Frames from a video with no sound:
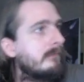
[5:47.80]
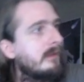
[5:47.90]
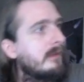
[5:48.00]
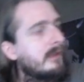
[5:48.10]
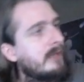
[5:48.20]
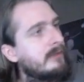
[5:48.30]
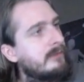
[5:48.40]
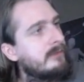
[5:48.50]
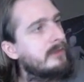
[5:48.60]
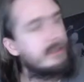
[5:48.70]
covering for
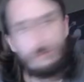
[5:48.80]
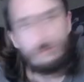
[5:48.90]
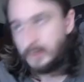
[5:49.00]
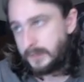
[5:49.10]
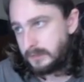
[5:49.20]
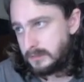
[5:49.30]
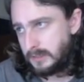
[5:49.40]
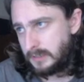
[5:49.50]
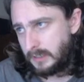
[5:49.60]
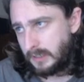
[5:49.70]
the water weakness,
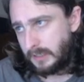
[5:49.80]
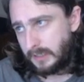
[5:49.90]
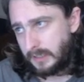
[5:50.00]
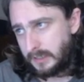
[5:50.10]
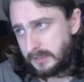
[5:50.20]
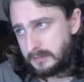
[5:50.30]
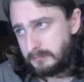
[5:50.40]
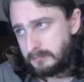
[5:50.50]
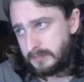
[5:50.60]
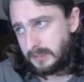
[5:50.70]
and
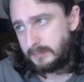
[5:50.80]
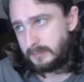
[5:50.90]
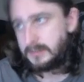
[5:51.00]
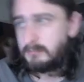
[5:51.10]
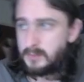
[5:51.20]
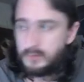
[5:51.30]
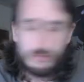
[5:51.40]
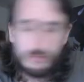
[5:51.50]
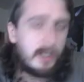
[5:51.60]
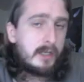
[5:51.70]
becomes immune to
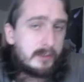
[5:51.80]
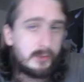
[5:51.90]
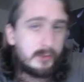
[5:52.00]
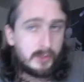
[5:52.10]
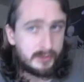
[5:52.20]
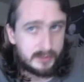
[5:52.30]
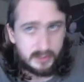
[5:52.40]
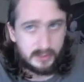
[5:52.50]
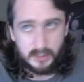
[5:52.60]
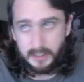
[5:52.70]
Archaludon's
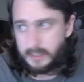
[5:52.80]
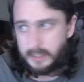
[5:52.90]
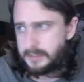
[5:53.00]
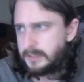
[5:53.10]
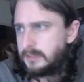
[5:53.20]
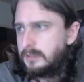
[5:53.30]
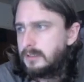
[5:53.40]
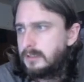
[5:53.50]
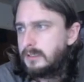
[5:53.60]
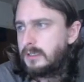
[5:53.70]
gigantic
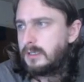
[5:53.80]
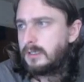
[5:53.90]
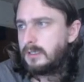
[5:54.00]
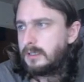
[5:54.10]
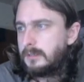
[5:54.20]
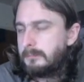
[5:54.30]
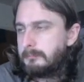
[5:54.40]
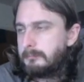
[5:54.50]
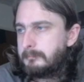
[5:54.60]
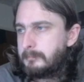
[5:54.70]

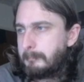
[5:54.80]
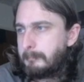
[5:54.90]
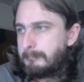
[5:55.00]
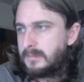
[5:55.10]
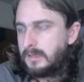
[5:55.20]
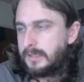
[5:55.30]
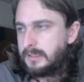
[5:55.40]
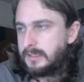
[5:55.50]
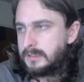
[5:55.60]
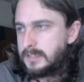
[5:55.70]
um, lightning
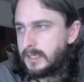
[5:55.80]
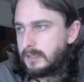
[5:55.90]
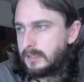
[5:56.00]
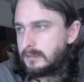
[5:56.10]
attack,